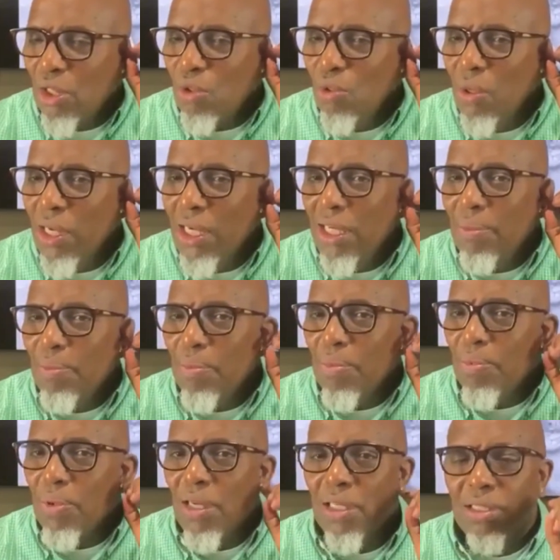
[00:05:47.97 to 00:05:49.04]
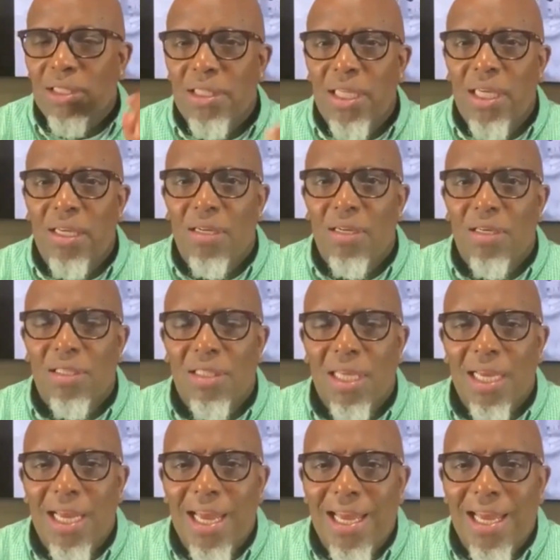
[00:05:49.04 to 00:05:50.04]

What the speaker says: 20 plus years,